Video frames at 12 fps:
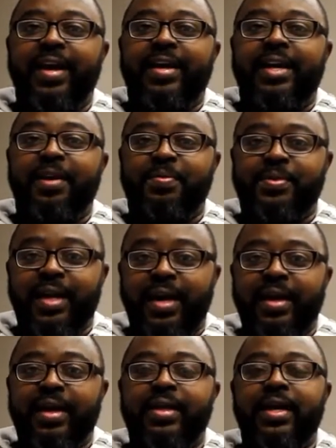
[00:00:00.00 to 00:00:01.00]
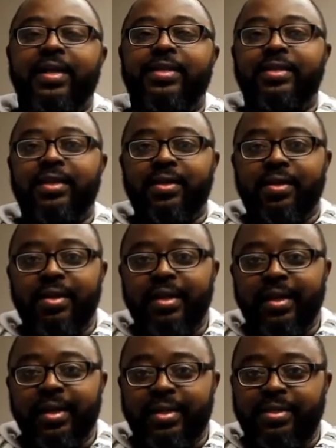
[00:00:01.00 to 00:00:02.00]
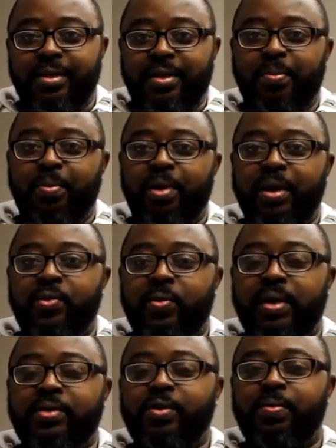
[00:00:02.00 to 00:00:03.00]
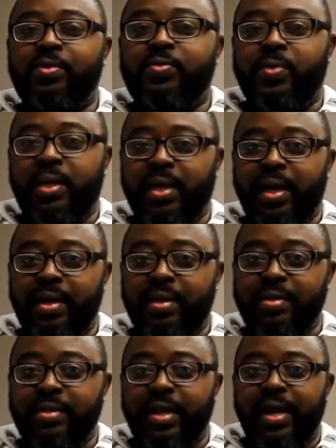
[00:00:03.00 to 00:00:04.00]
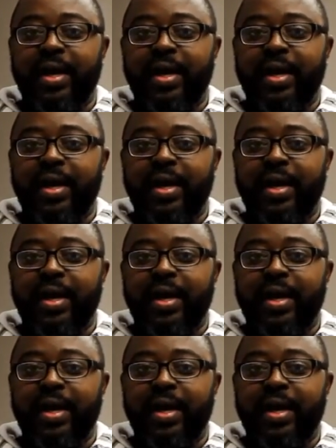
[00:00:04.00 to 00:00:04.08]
Keep saying it until it's at the point where it's almost redundant,